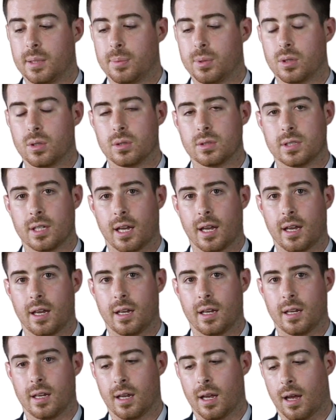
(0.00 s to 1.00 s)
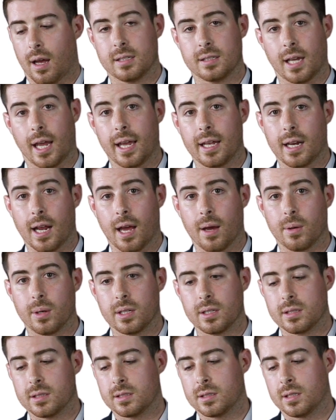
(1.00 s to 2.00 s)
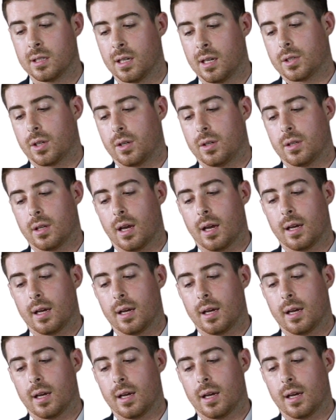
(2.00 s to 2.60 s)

A typical day is 8 hours, so